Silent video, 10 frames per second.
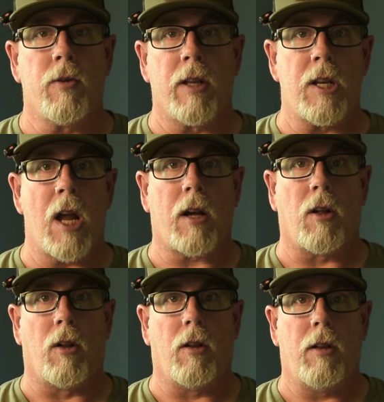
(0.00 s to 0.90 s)
the
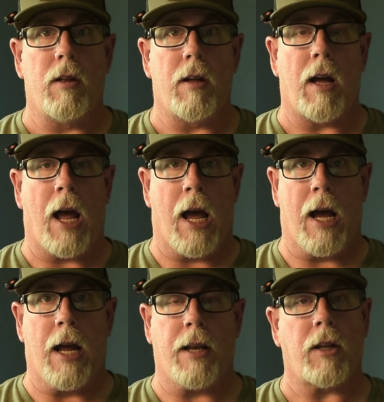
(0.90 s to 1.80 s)
knuckle
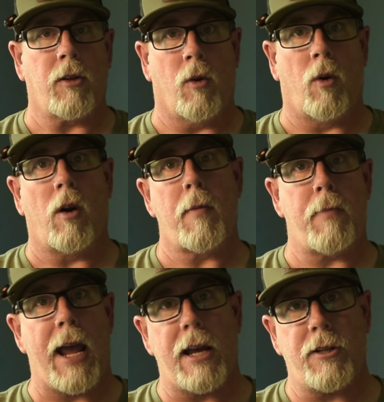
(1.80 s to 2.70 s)
on your
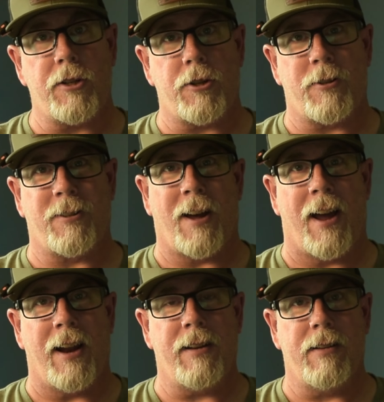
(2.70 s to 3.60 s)
passenger
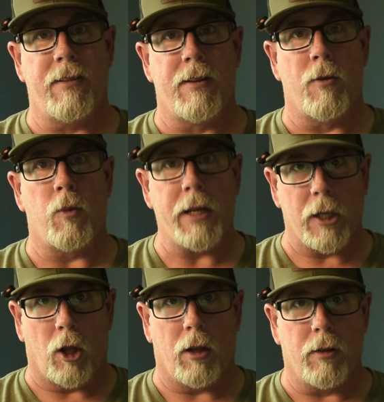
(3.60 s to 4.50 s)
side
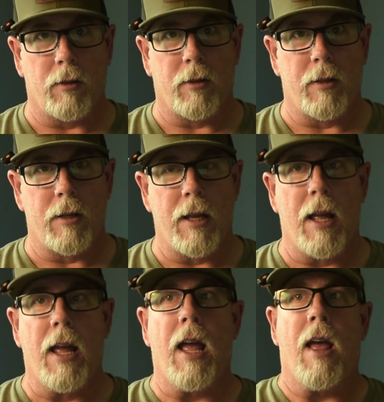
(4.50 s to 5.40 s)
wheel.
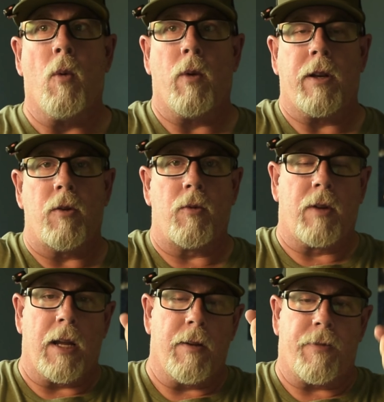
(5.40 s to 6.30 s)
When you
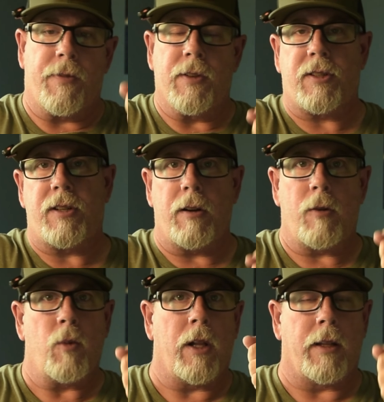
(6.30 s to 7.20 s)
give the
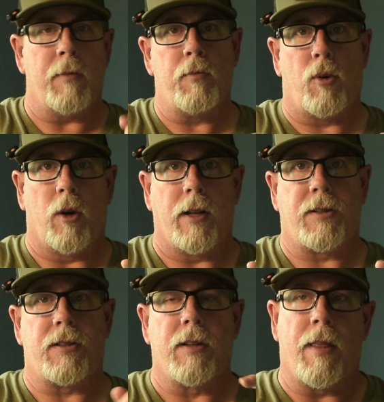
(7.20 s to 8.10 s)
steering wheel
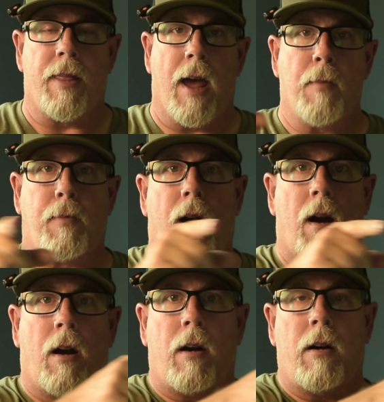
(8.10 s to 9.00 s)
inputs, that
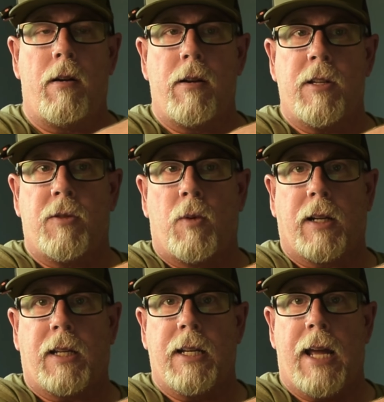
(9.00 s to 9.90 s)
bar is
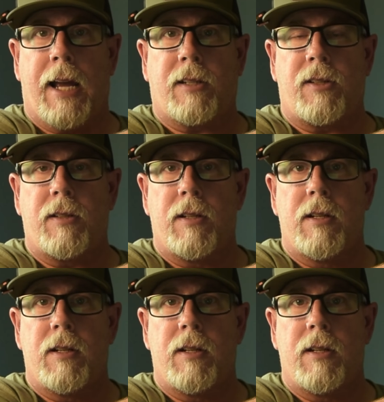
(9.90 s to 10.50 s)
what connects